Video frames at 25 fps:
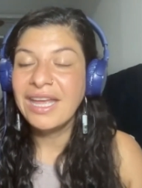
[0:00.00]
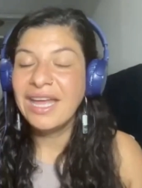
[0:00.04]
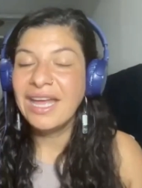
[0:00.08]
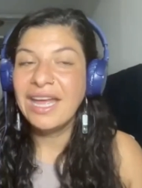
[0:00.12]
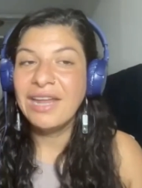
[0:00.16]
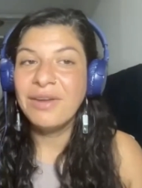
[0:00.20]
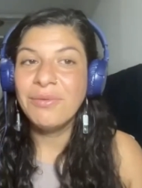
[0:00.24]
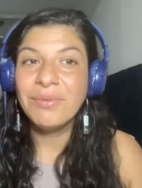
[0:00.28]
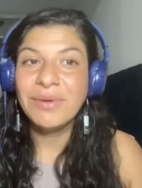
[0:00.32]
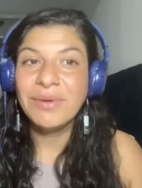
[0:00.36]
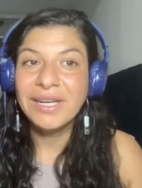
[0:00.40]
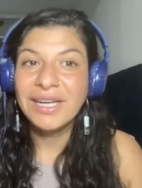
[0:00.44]

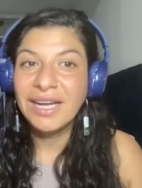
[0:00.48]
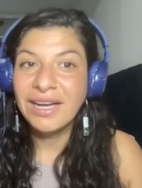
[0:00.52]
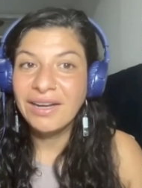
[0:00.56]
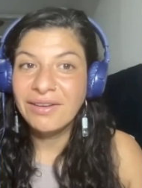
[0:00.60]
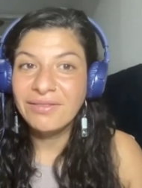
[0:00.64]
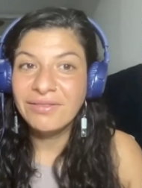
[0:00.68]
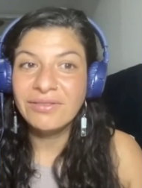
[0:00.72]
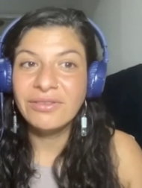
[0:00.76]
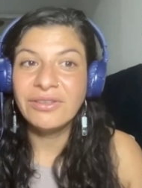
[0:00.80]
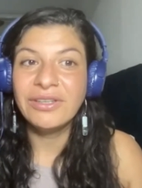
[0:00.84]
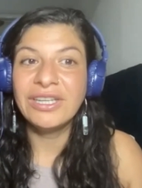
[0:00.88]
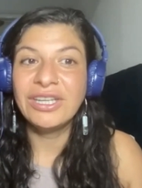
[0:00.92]
And
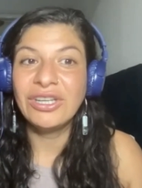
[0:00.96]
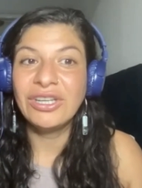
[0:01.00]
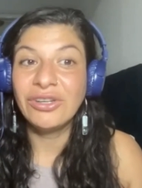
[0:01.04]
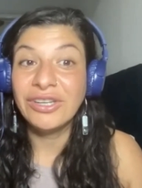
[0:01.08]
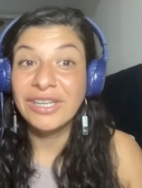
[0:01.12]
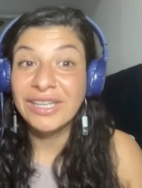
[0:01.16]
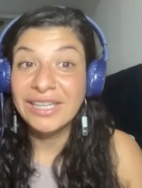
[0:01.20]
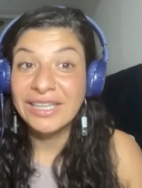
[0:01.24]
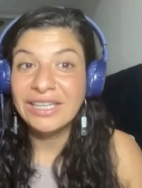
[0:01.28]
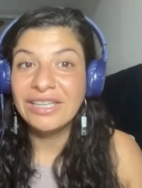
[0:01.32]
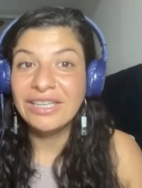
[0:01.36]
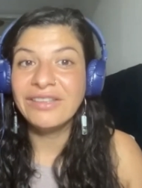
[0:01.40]
recovery or
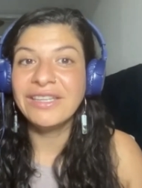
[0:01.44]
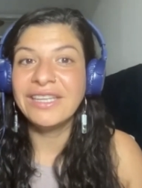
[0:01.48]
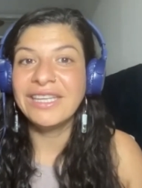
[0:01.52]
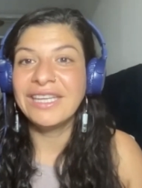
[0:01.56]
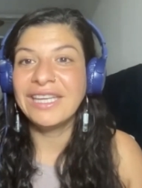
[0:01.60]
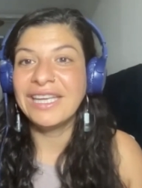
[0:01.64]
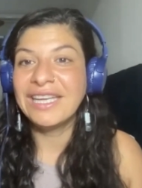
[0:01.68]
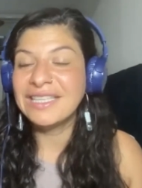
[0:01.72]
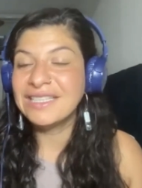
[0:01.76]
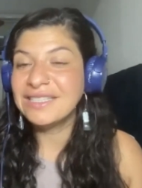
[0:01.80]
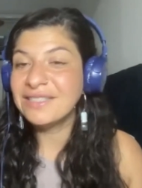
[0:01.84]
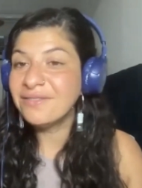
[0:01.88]

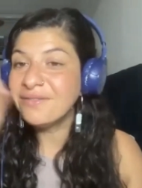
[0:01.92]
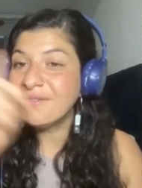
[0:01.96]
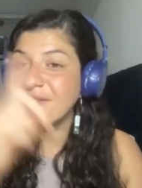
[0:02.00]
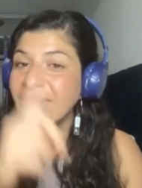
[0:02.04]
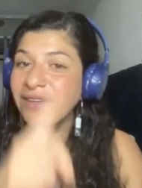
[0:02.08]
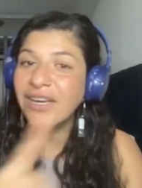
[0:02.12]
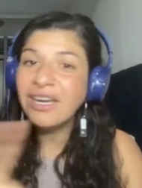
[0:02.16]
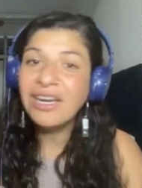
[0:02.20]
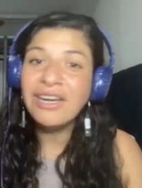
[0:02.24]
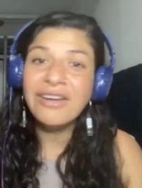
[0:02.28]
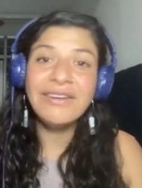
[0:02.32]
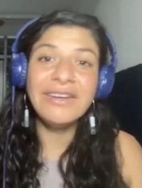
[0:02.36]
healing is
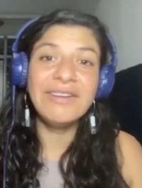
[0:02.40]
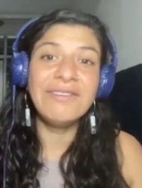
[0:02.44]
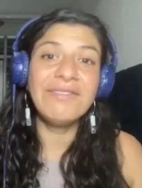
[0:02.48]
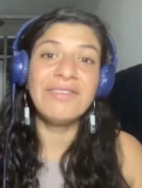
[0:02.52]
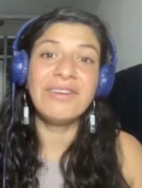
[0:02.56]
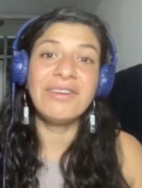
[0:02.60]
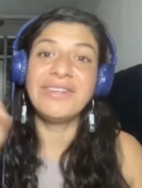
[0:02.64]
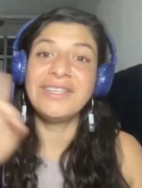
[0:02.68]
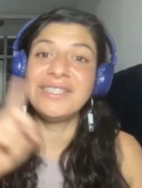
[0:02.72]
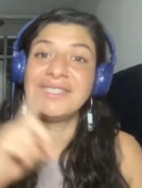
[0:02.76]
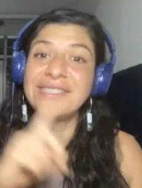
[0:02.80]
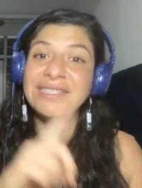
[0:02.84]
very,
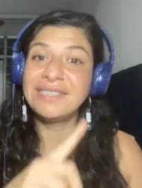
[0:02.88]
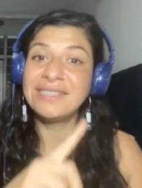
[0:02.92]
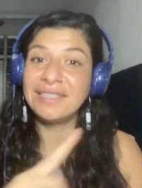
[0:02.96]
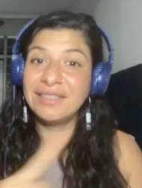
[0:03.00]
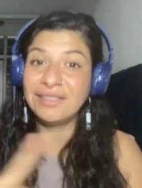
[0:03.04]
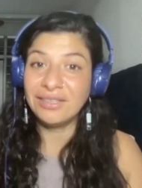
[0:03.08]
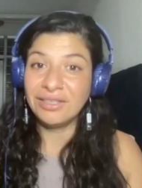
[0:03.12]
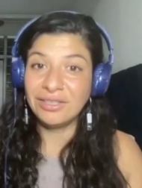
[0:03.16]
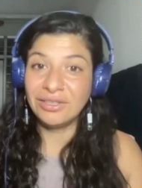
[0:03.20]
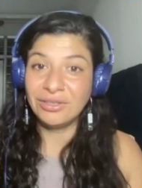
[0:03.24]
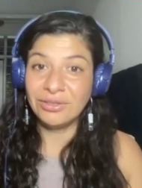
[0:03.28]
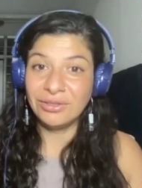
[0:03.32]
very
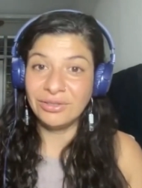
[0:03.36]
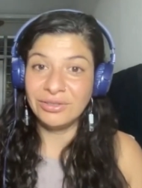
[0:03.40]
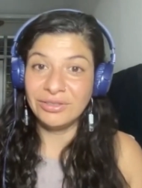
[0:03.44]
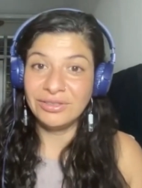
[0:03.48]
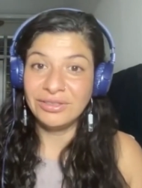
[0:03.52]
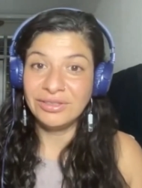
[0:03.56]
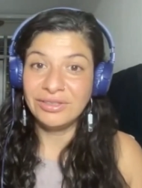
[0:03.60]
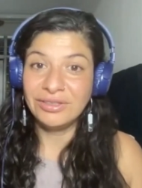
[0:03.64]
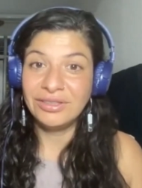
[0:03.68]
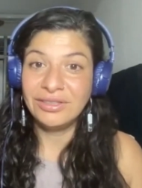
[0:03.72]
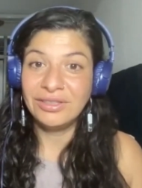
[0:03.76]
cyclical.